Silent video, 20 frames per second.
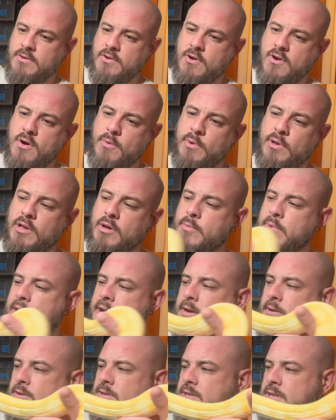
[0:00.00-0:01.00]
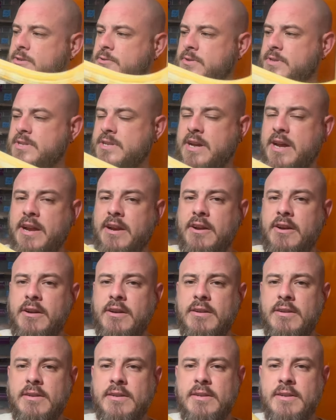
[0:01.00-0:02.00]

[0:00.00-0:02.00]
caramel albino citrus tiger